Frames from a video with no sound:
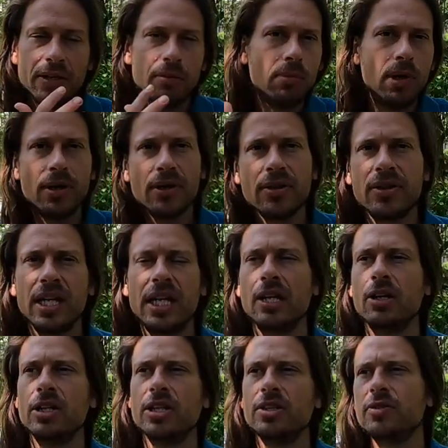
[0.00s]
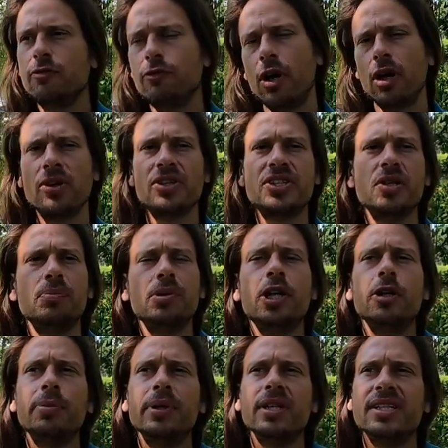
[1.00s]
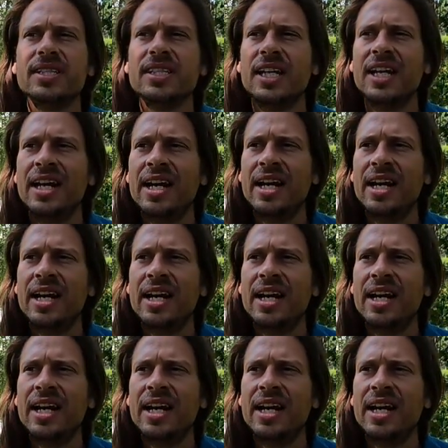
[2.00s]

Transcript: monk thing or to follow some purpose.